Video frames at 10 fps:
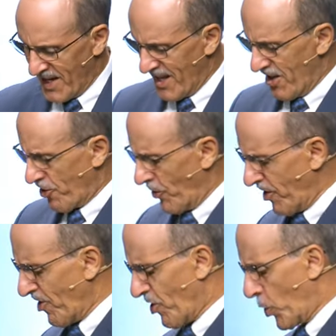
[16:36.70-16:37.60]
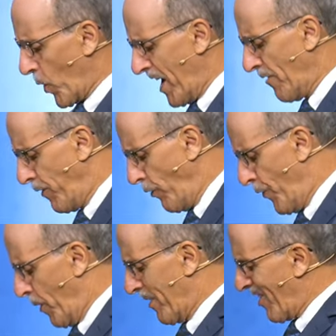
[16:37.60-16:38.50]
So this is a great
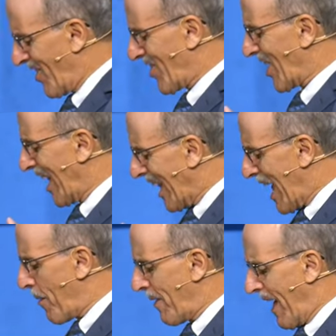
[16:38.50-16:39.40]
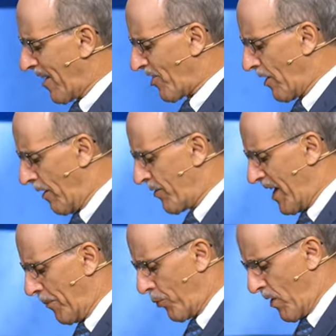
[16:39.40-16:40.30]
fulfillment. This is the climax of
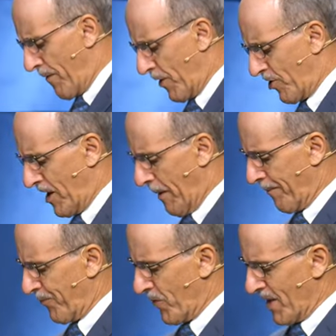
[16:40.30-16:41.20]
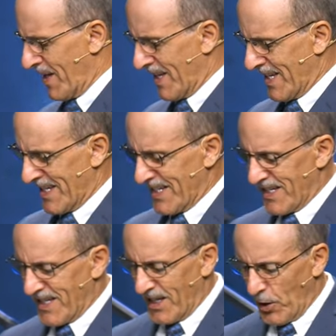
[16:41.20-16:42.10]
that prophecy.
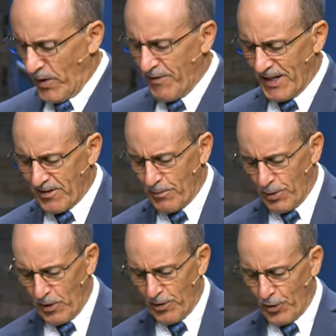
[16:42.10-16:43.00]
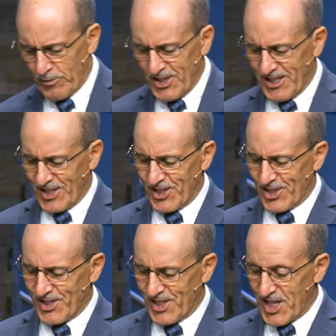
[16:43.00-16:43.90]
You know, even at the birth of
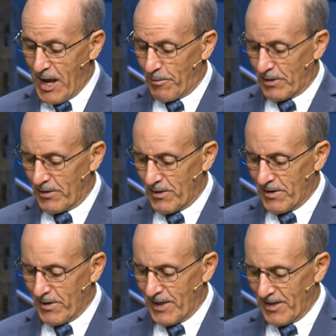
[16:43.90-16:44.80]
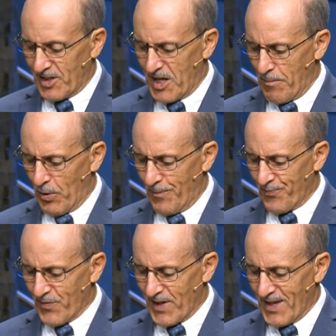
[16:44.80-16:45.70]
Jesus, Simon in the temple,
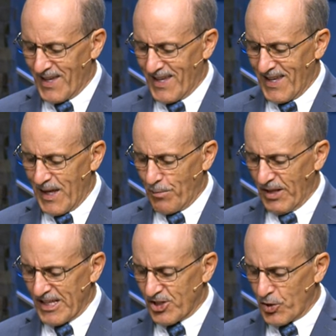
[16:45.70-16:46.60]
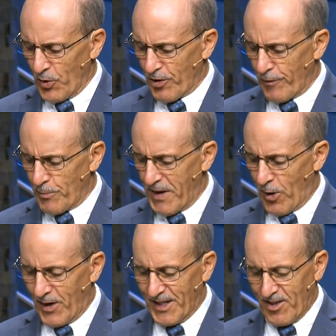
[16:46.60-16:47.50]
he blessed Joseph and
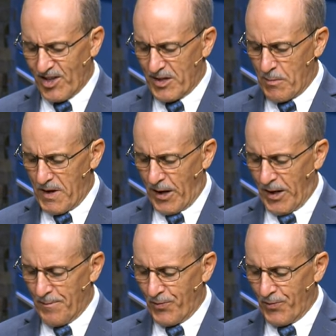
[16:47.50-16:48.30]
Mary, and he said to Mary,